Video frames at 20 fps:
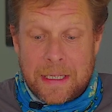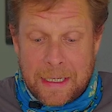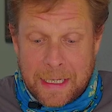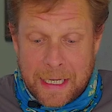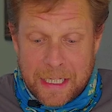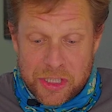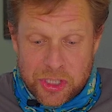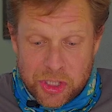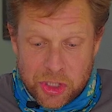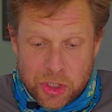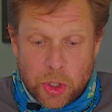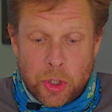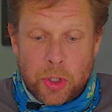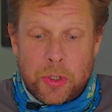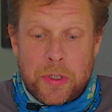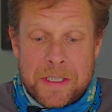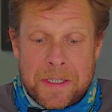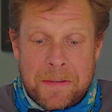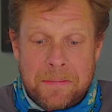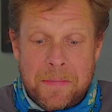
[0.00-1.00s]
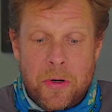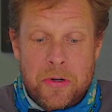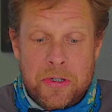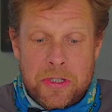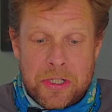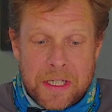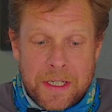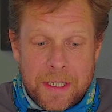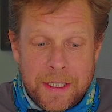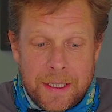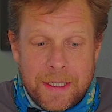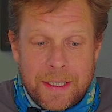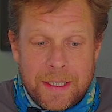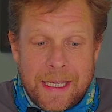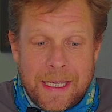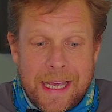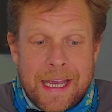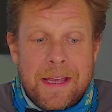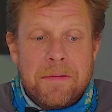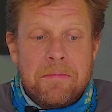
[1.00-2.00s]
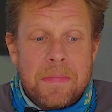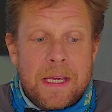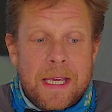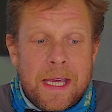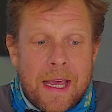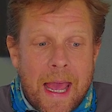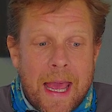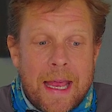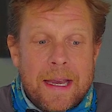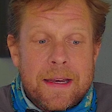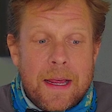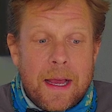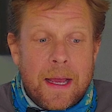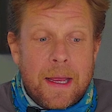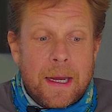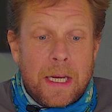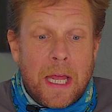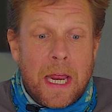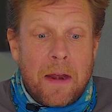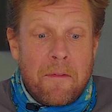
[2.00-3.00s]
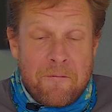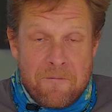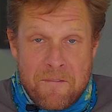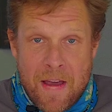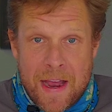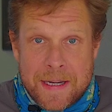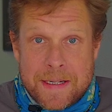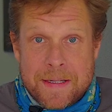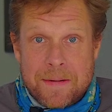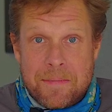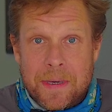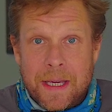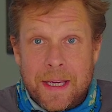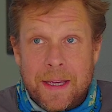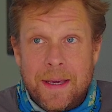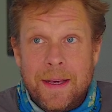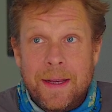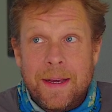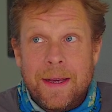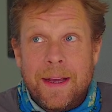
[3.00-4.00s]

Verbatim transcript: Like it stirred this emotion in me and it, it affected me.